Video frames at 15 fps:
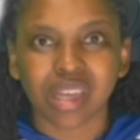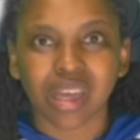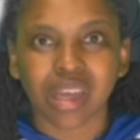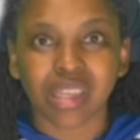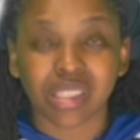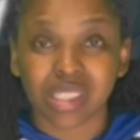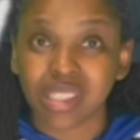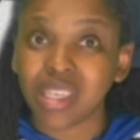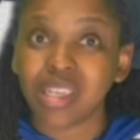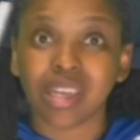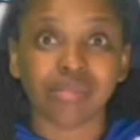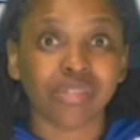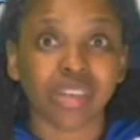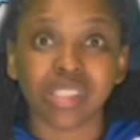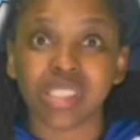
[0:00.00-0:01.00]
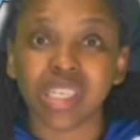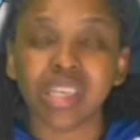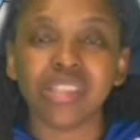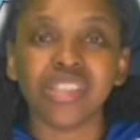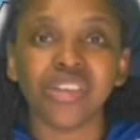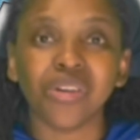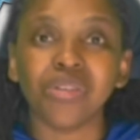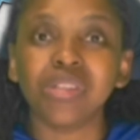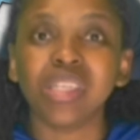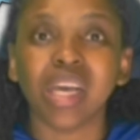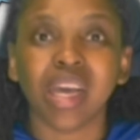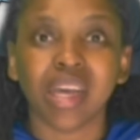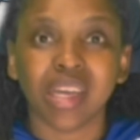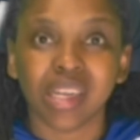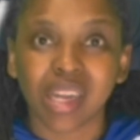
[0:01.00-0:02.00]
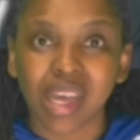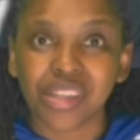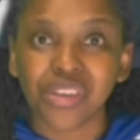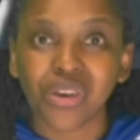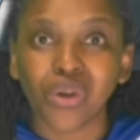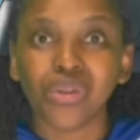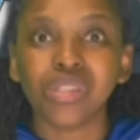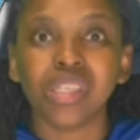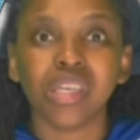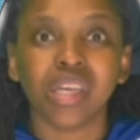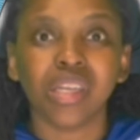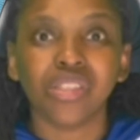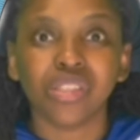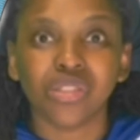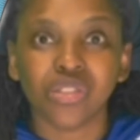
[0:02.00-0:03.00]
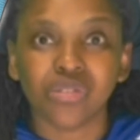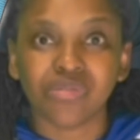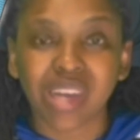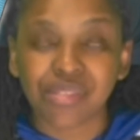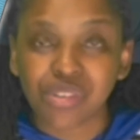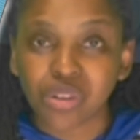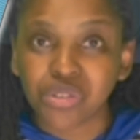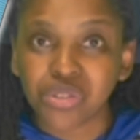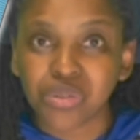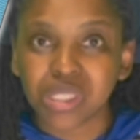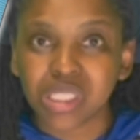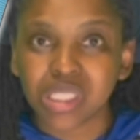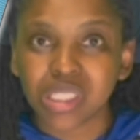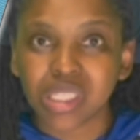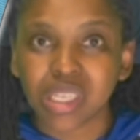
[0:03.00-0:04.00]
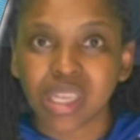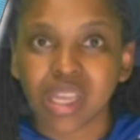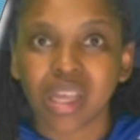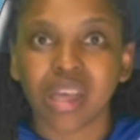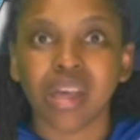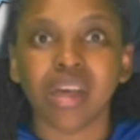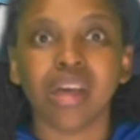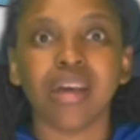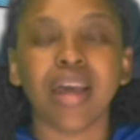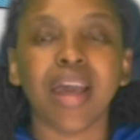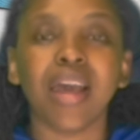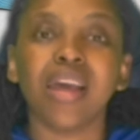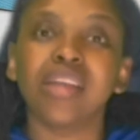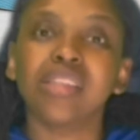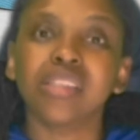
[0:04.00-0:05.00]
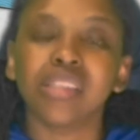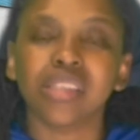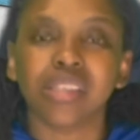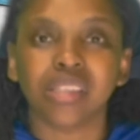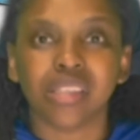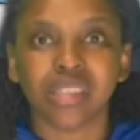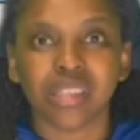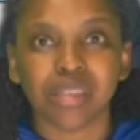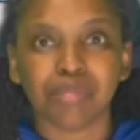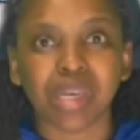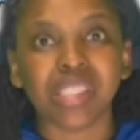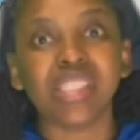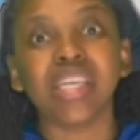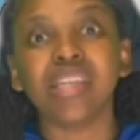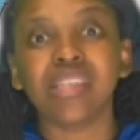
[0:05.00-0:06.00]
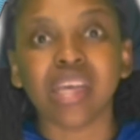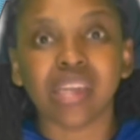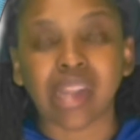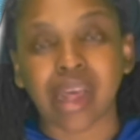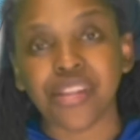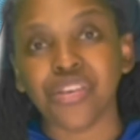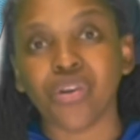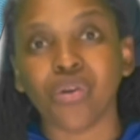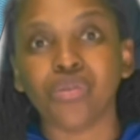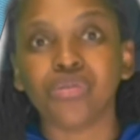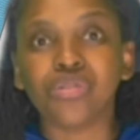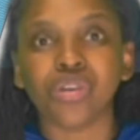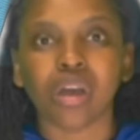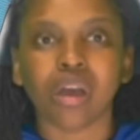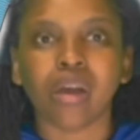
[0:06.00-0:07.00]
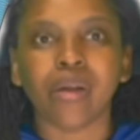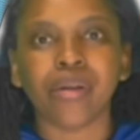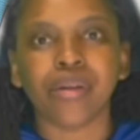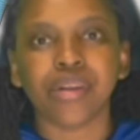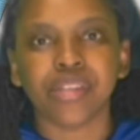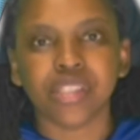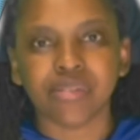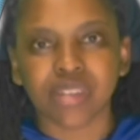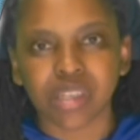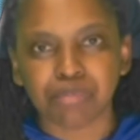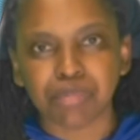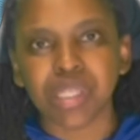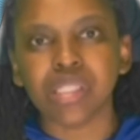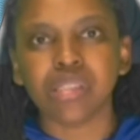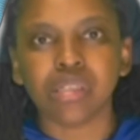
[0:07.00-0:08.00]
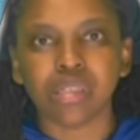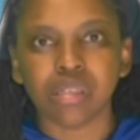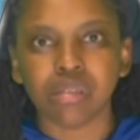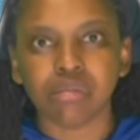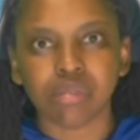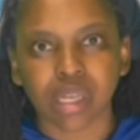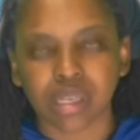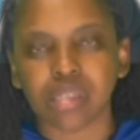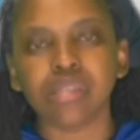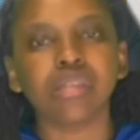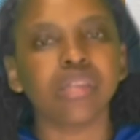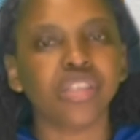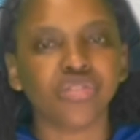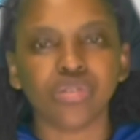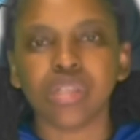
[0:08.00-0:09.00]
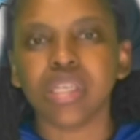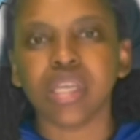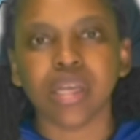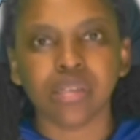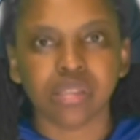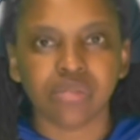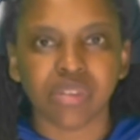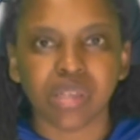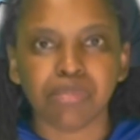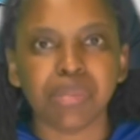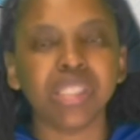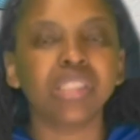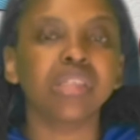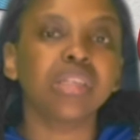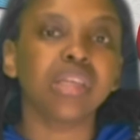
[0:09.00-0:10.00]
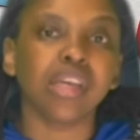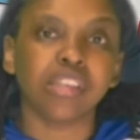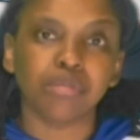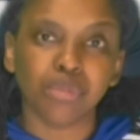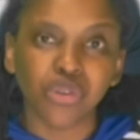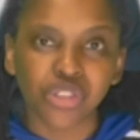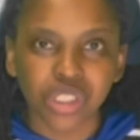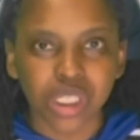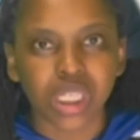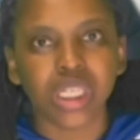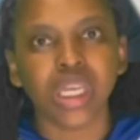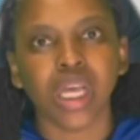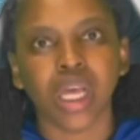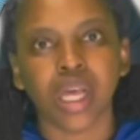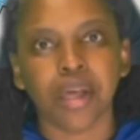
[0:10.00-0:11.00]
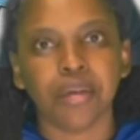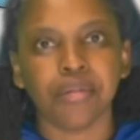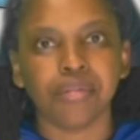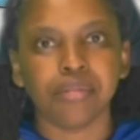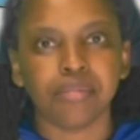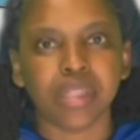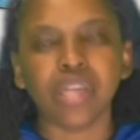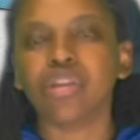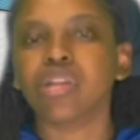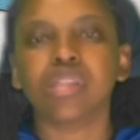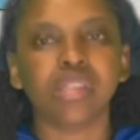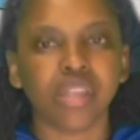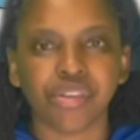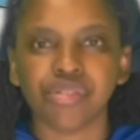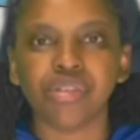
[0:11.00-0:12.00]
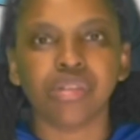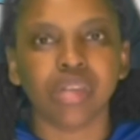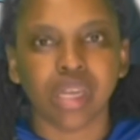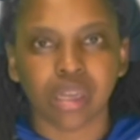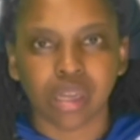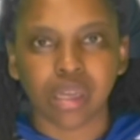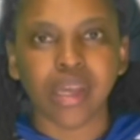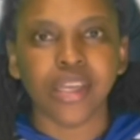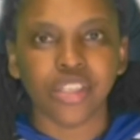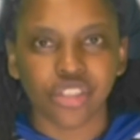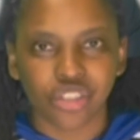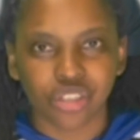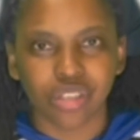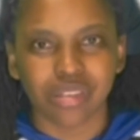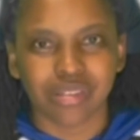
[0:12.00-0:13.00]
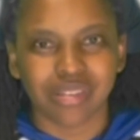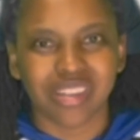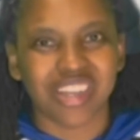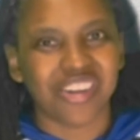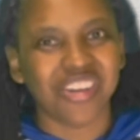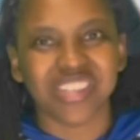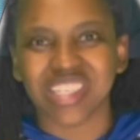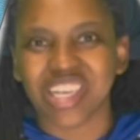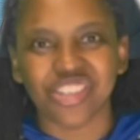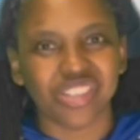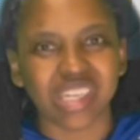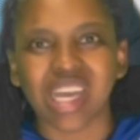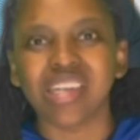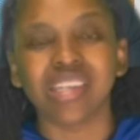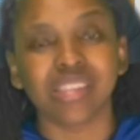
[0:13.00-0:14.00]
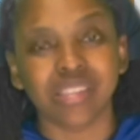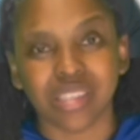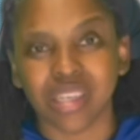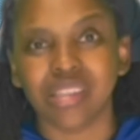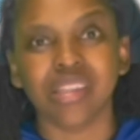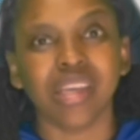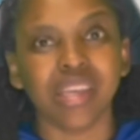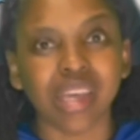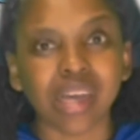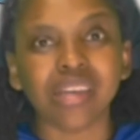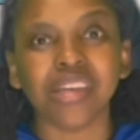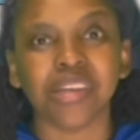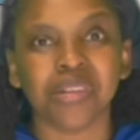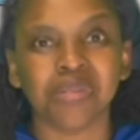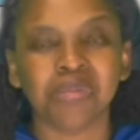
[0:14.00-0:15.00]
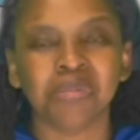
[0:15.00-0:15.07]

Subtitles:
As I said, I've got 10-year-old, 9-year-old, 5-year-old twins, and my 10 and 9-year-old are developmentally, like intellectually and developmentally and emotionally, they're not their age. They're not age 9 and 10, they're younger.